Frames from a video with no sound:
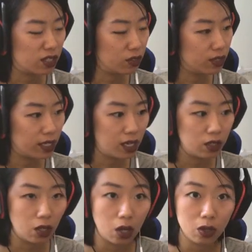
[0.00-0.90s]
still
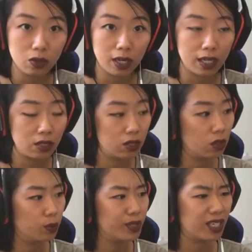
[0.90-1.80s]
staying low, nice and
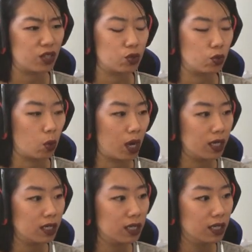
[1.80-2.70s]
low, almost like a
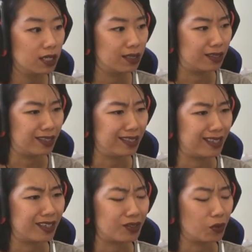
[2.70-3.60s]
squat.
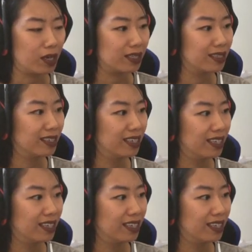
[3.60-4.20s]
It's like a squat.